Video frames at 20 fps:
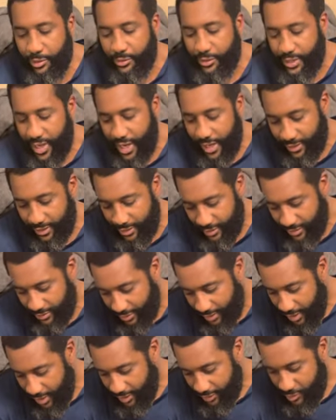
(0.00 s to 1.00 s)
tactics
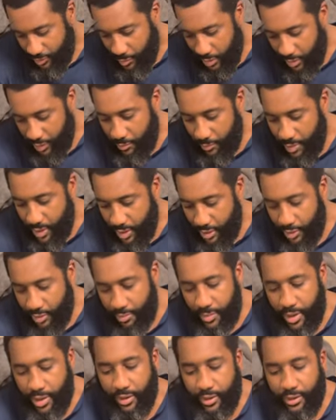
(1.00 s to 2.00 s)
to make a better
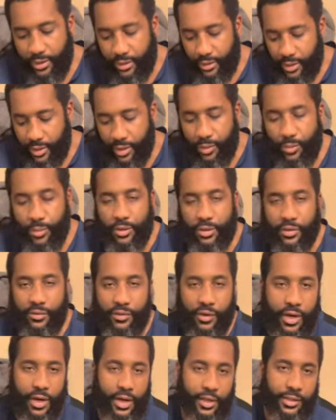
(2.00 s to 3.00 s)
America and world
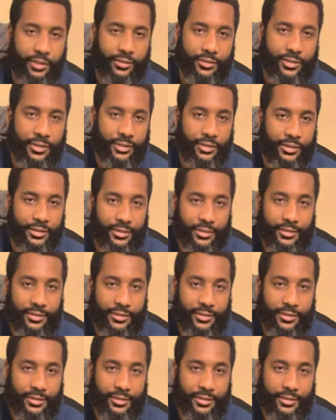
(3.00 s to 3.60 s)
for all of us.